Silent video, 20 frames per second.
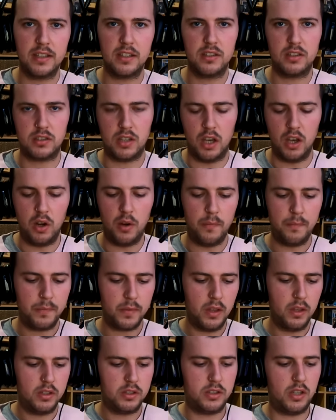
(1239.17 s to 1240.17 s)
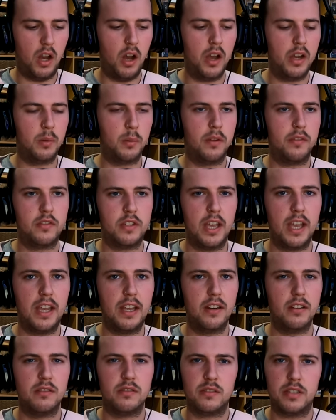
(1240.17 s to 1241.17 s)
So starting with
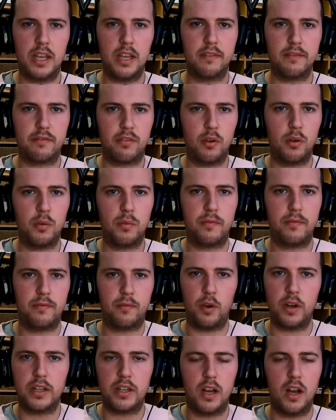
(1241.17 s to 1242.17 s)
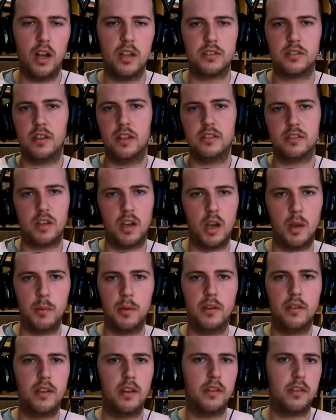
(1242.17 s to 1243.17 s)
Dean, Dean threw three darts, then
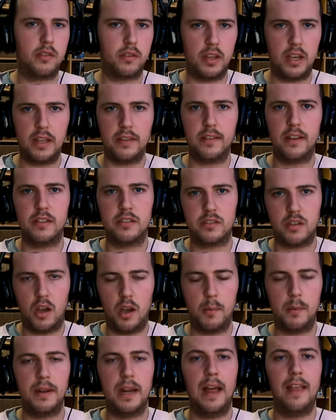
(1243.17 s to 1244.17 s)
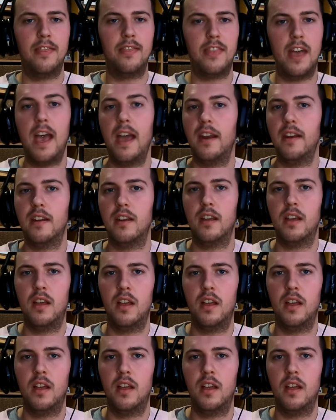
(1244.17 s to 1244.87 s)
Simon, then Dean, then Simon, and then